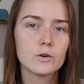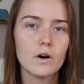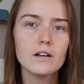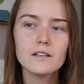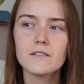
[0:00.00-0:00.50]

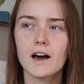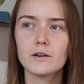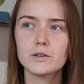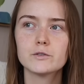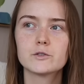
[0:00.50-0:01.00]
all allow
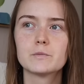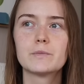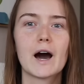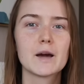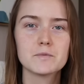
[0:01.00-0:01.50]
you to
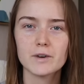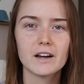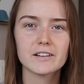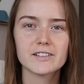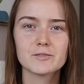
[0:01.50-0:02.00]
buy
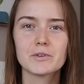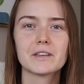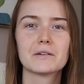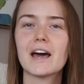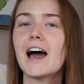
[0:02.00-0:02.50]
products
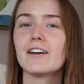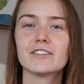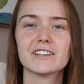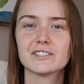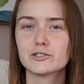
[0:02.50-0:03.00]
without
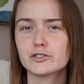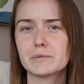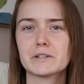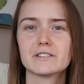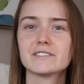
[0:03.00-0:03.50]
having a
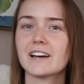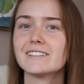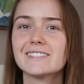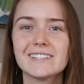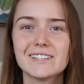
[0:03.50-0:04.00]
distributor's
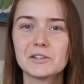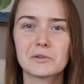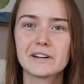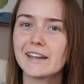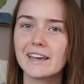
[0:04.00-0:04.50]
ID
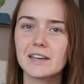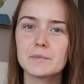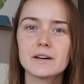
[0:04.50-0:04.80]
or name.